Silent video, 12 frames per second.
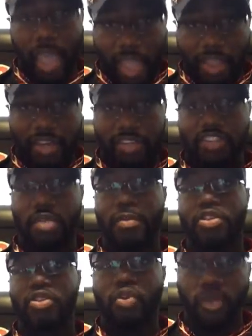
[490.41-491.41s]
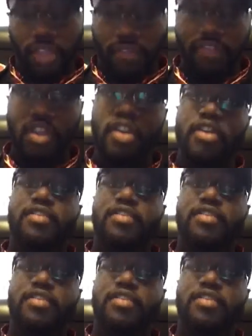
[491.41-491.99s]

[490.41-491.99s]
agony, so much grief.